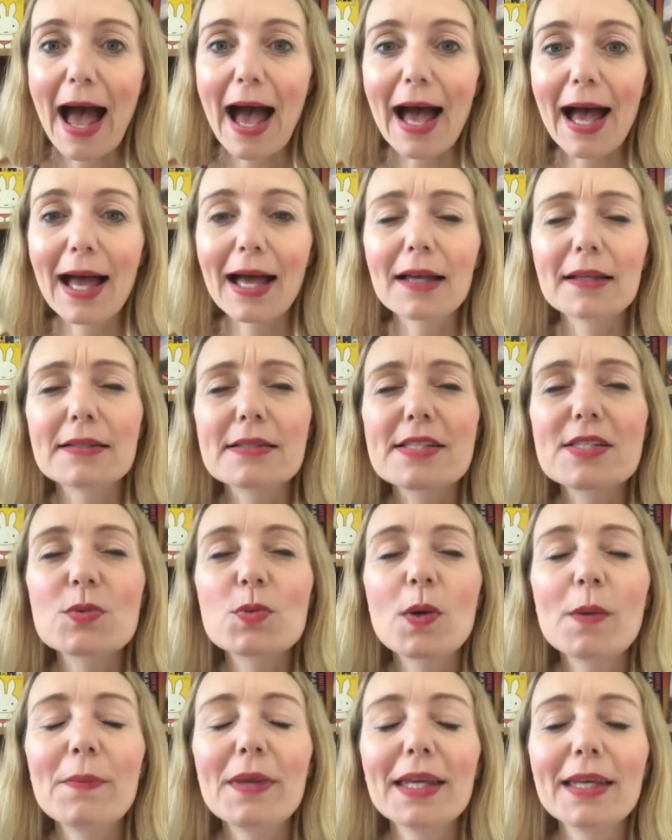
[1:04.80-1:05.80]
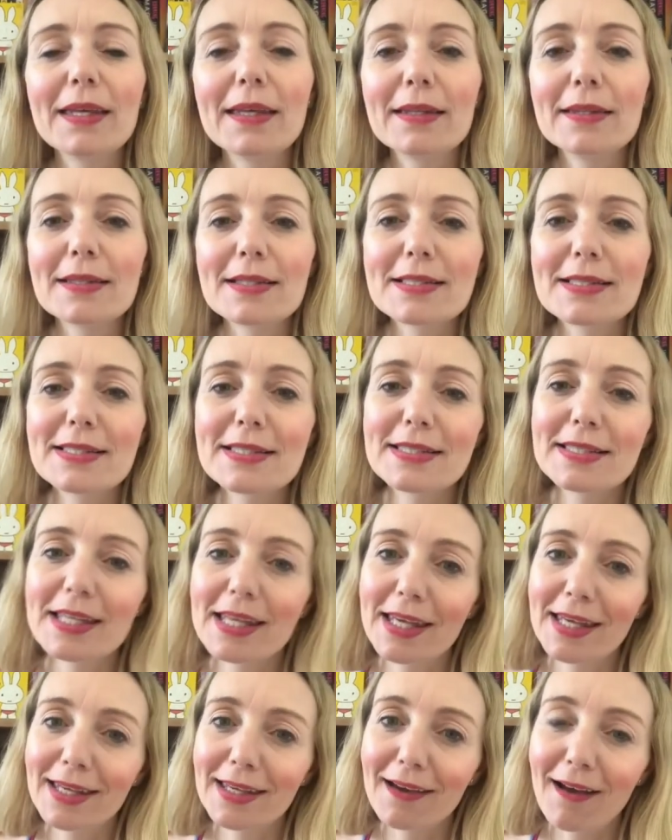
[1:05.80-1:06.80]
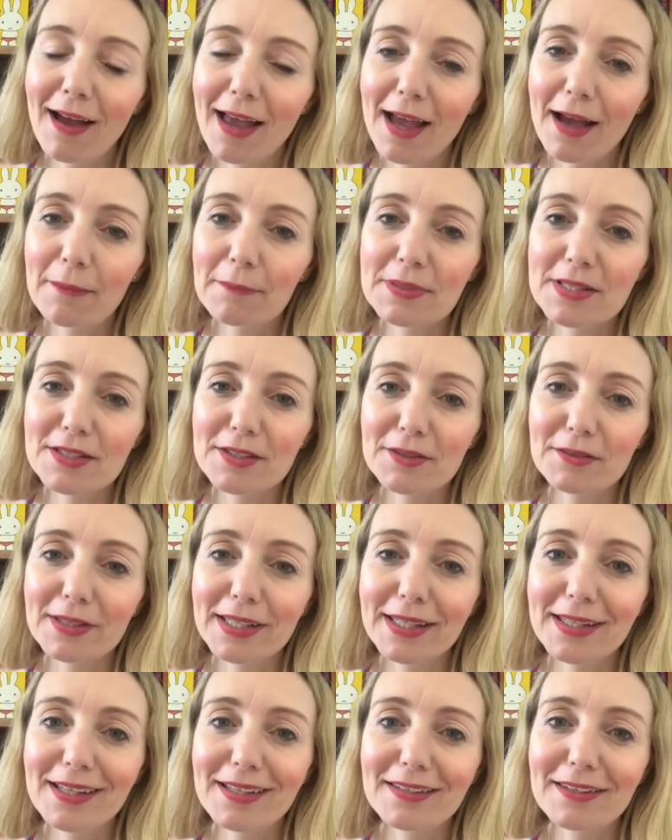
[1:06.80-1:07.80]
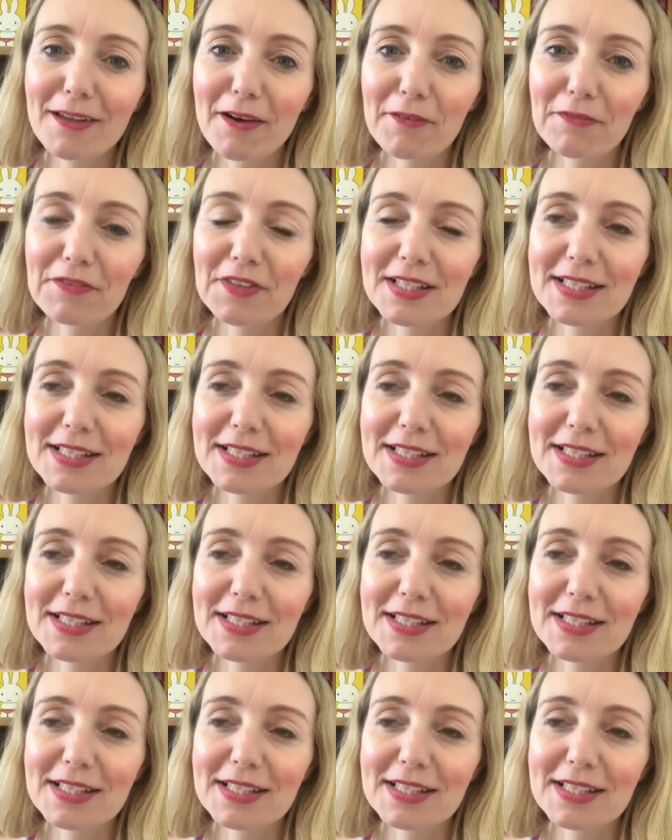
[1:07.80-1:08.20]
and swimming in the sea. I absolutely love the